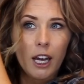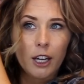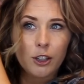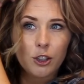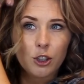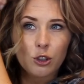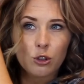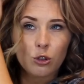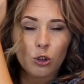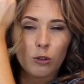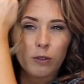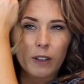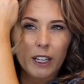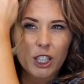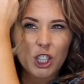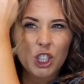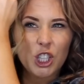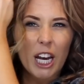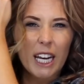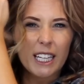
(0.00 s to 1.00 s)
and just sort of
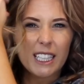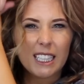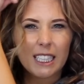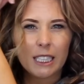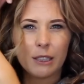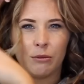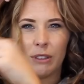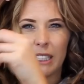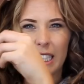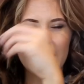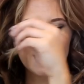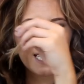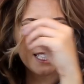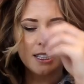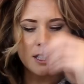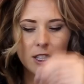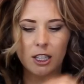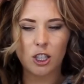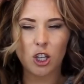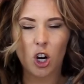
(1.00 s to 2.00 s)
like gently release
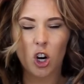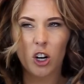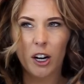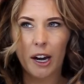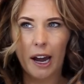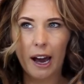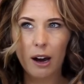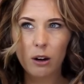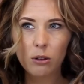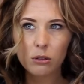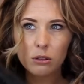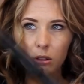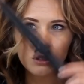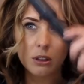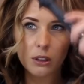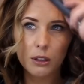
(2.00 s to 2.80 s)
the tongue out.